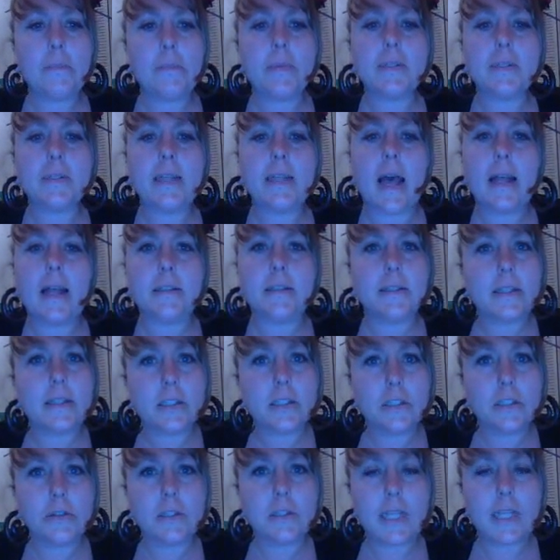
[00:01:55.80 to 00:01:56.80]
Besides the
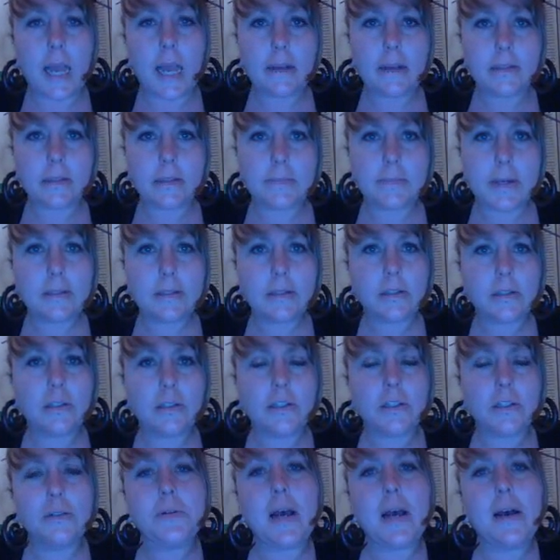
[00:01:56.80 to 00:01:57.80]
2 textbooks, you
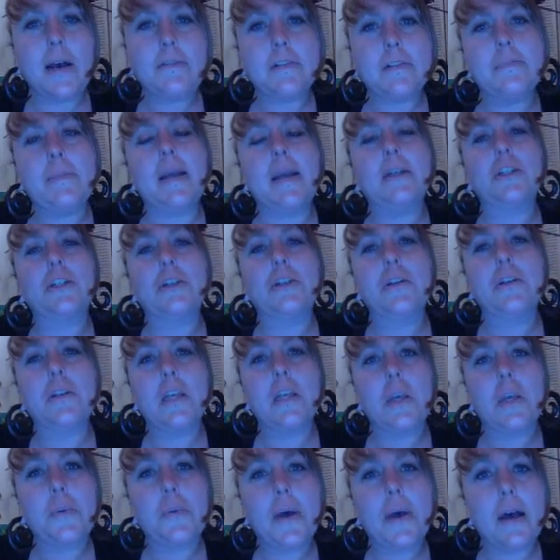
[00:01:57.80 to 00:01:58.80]
do have to make sure that
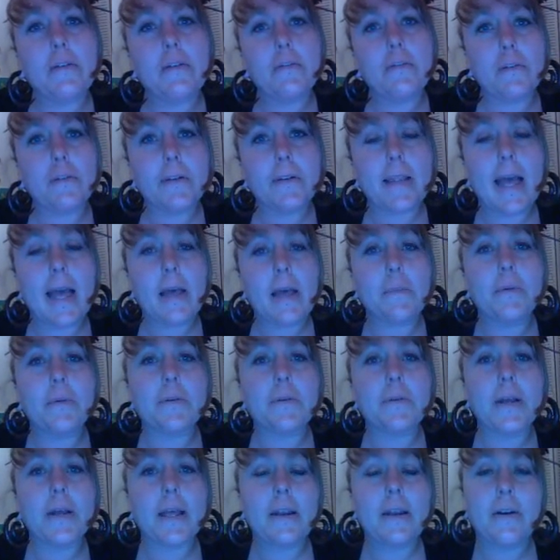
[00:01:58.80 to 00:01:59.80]
you have
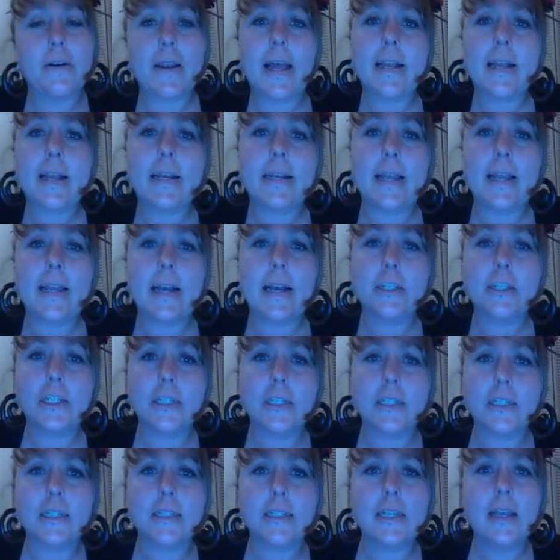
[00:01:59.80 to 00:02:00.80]
reliable internet
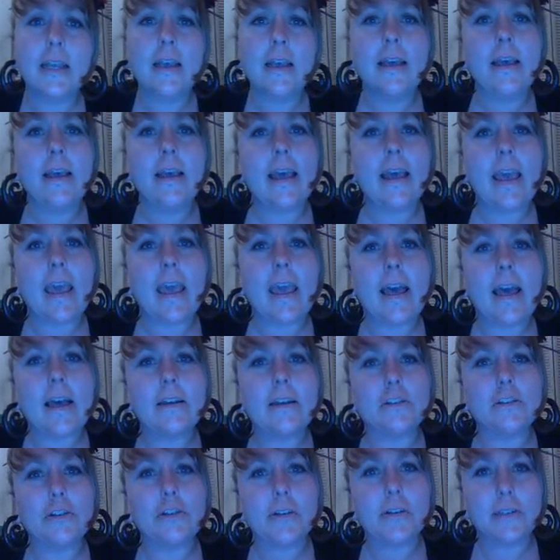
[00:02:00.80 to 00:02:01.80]
connection and
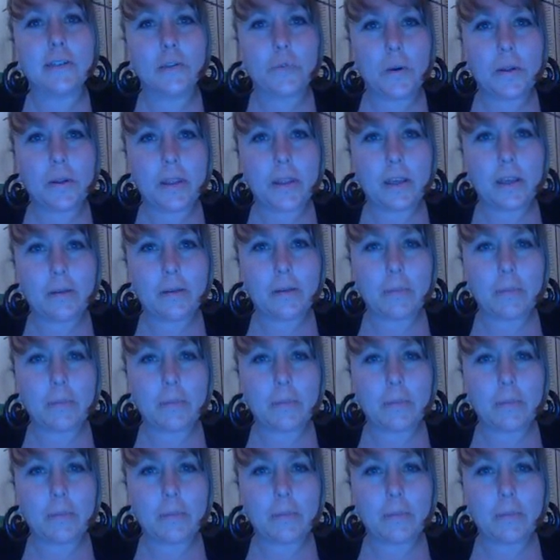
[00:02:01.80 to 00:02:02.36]
a trustworthy